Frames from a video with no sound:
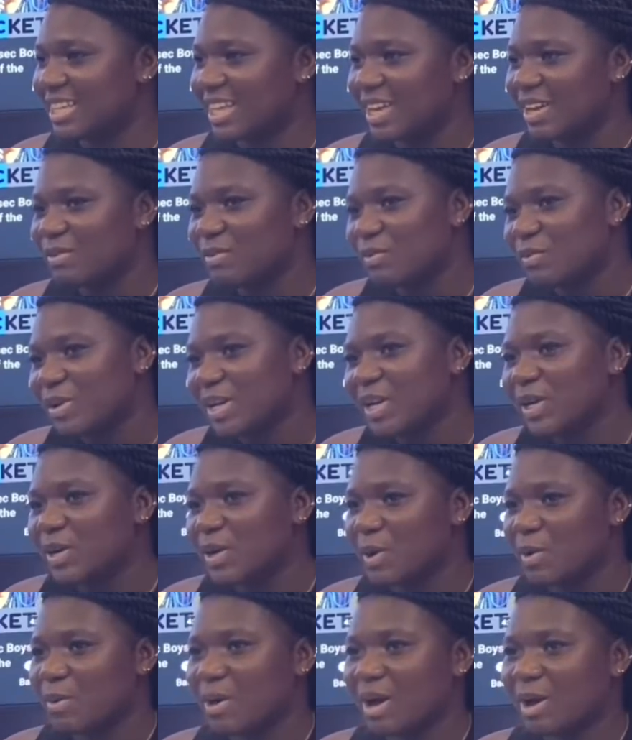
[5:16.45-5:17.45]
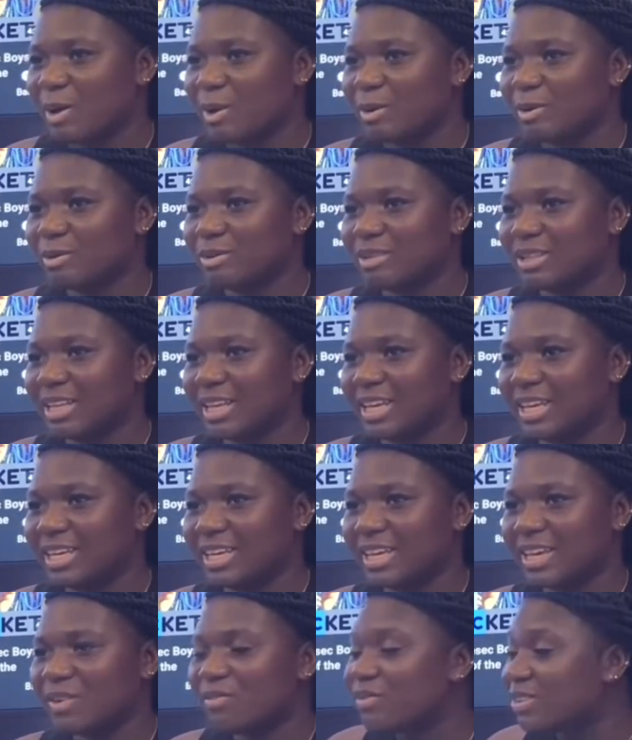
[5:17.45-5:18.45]
Like if we go out,
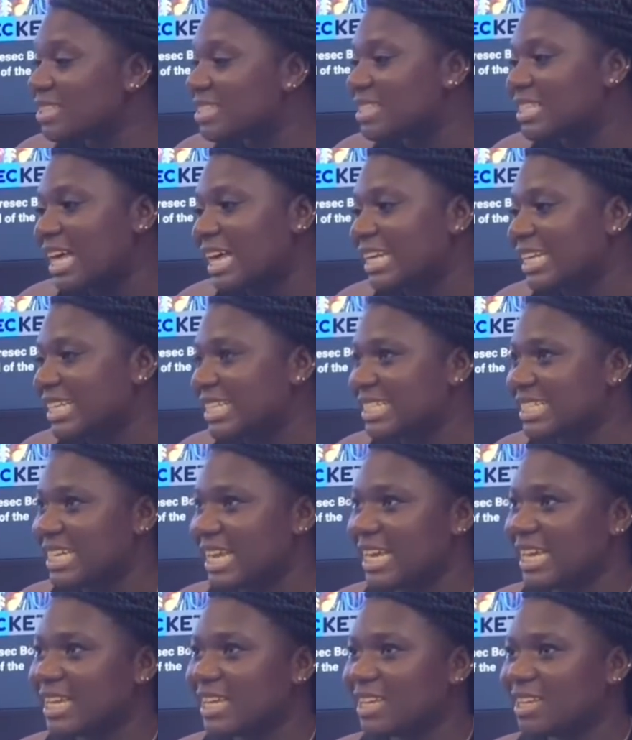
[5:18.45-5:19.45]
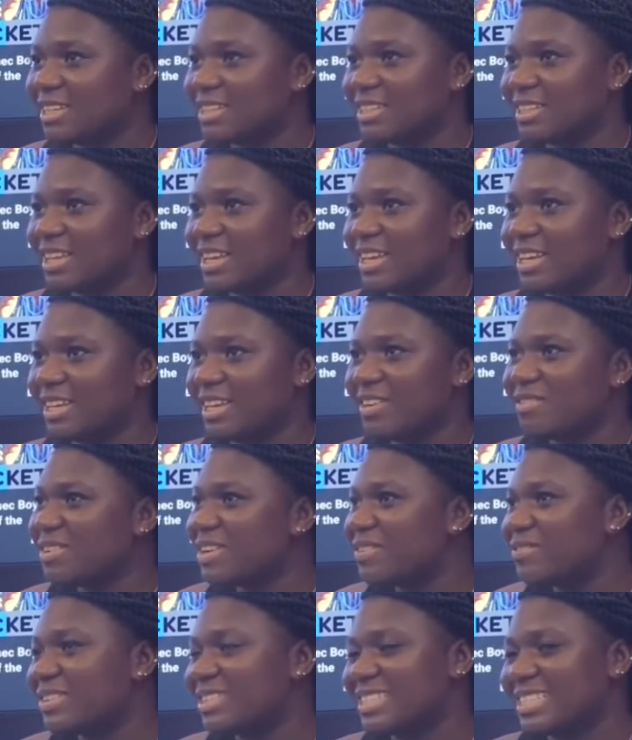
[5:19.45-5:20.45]
like if it's not a date, like
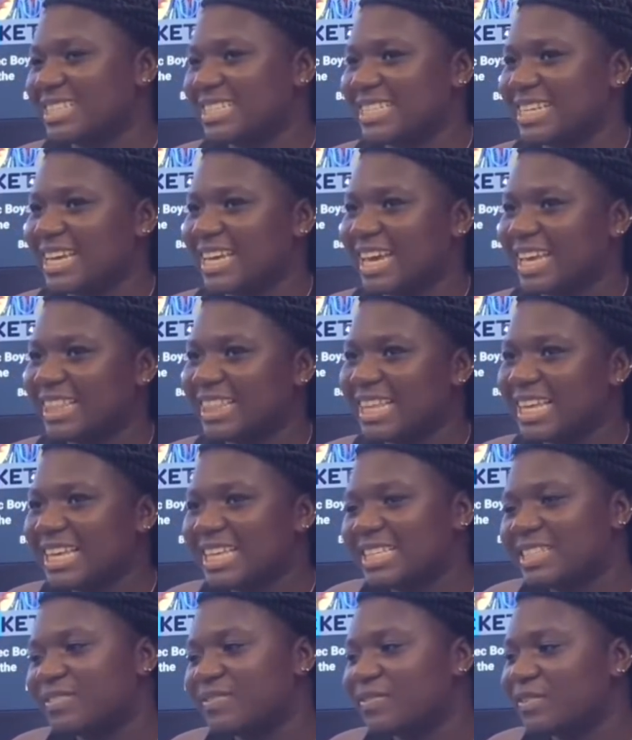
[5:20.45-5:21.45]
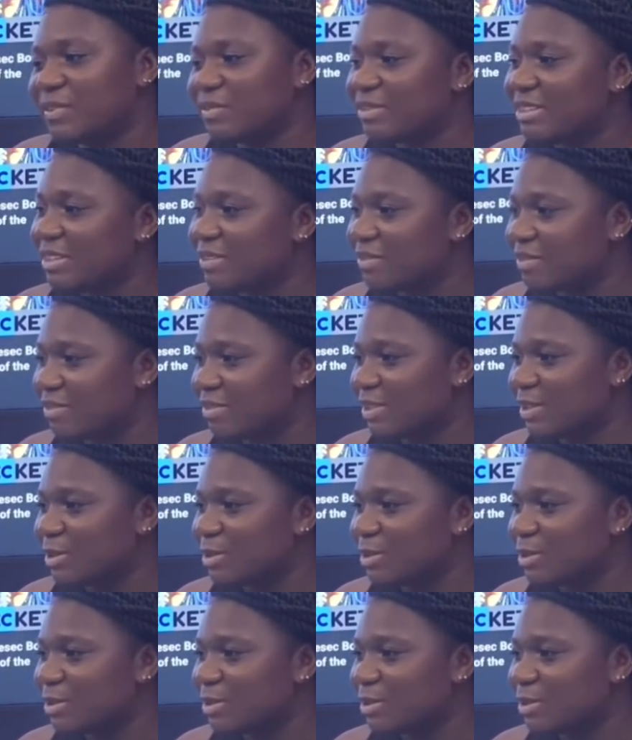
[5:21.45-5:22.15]
even if it's a date, I think it's 50-50.